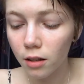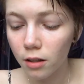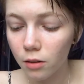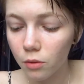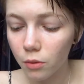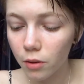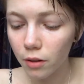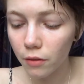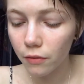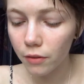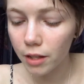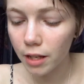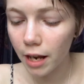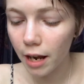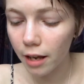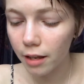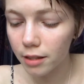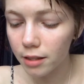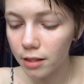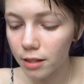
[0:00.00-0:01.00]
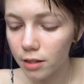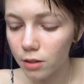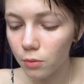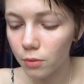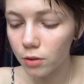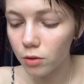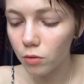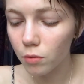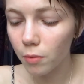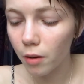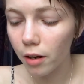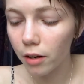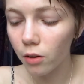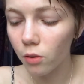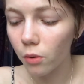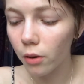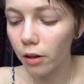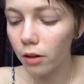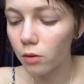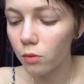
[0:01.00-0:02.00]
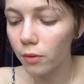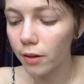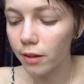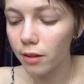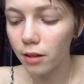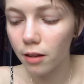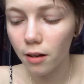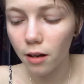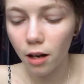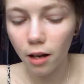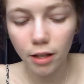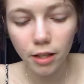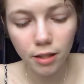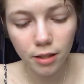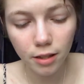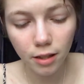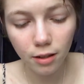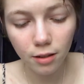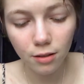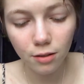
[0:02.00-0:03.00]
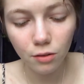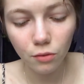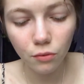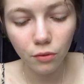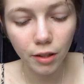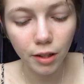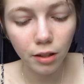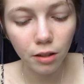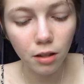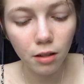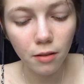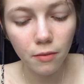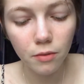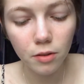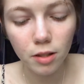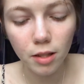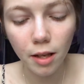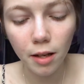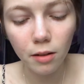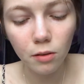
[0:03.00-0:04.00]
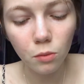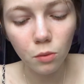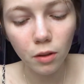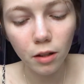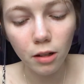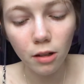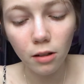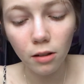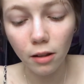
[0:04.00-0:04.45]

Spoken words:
We have enhanced this ritual body oil with honeysuckle, vanilla, sandalwood,